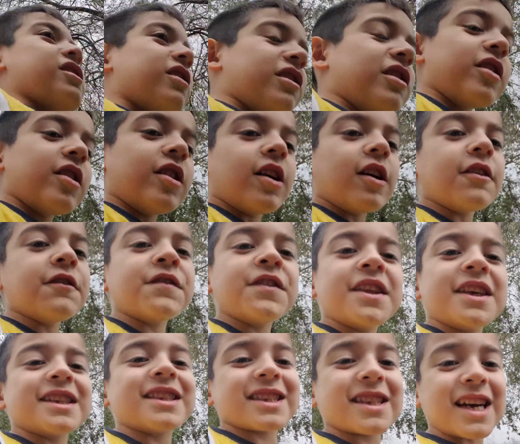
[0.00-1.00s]
love
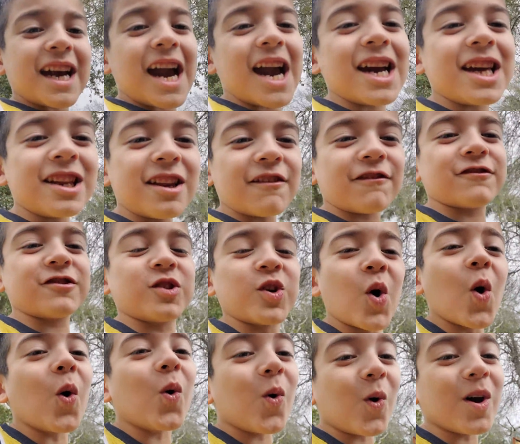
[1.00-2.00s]
this kind of
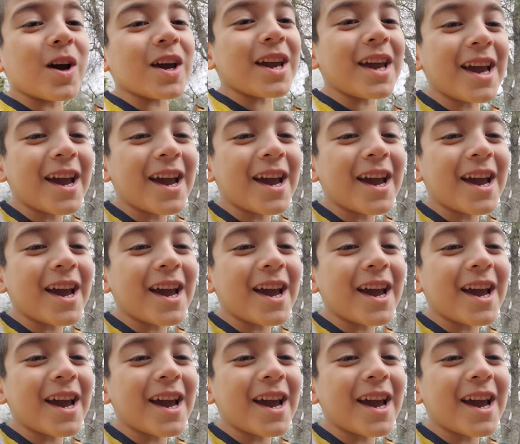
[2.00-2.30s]
toy